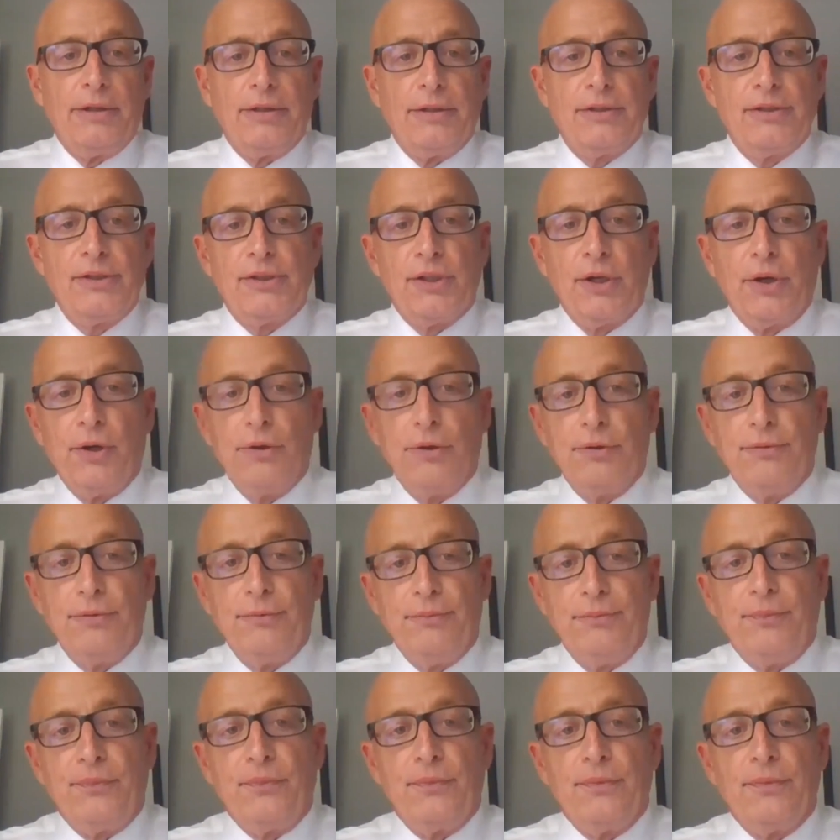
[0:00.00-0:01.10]
So
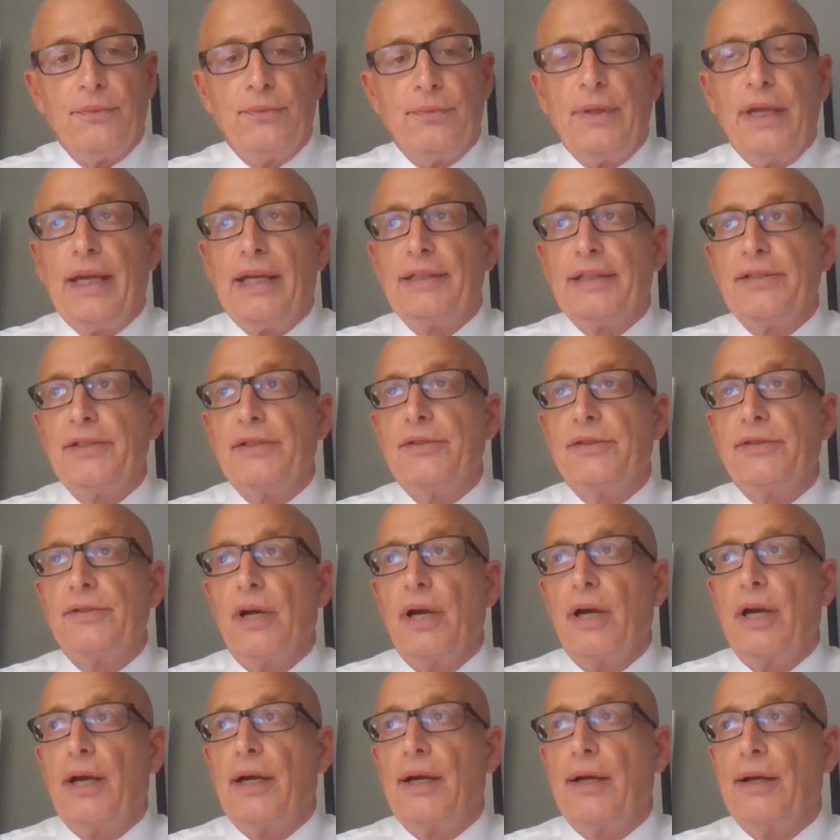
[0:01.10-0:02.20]
that's,
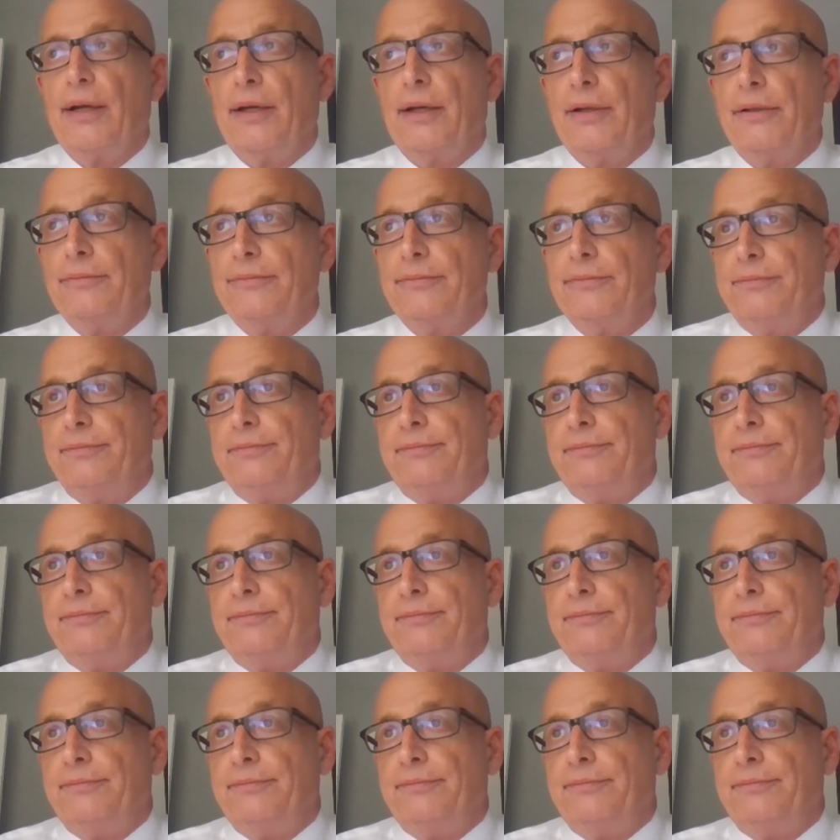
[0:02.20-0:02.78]
I